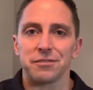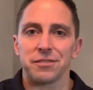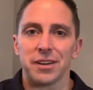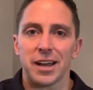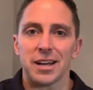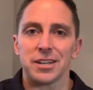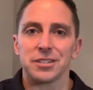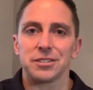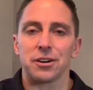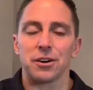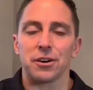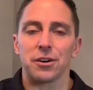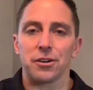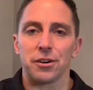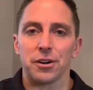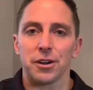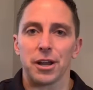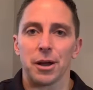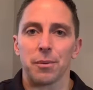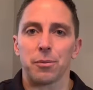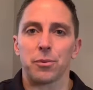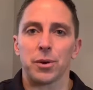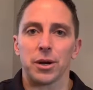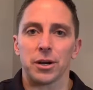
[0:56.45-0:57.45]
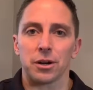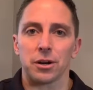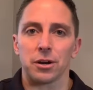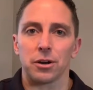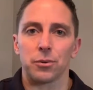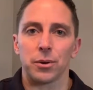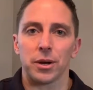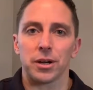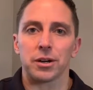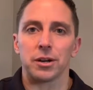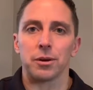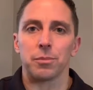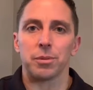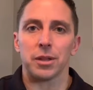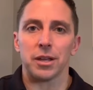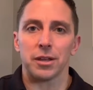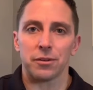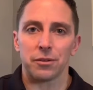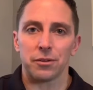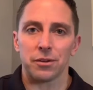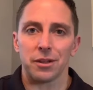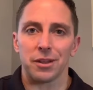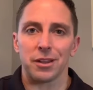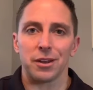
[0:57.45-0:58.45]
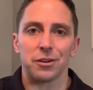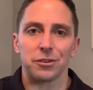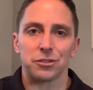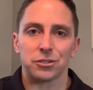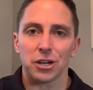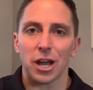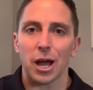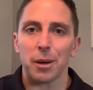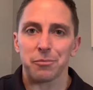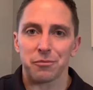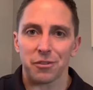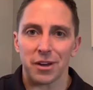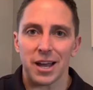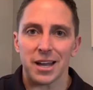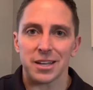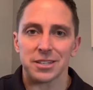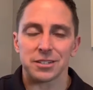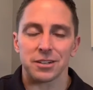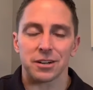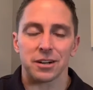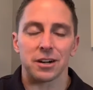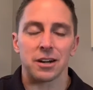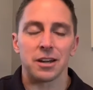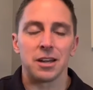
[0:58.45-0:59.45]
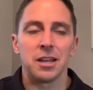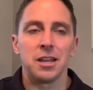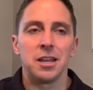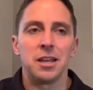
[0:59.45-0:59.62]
faster, hurry up, quicker, quicker, play, chop faster.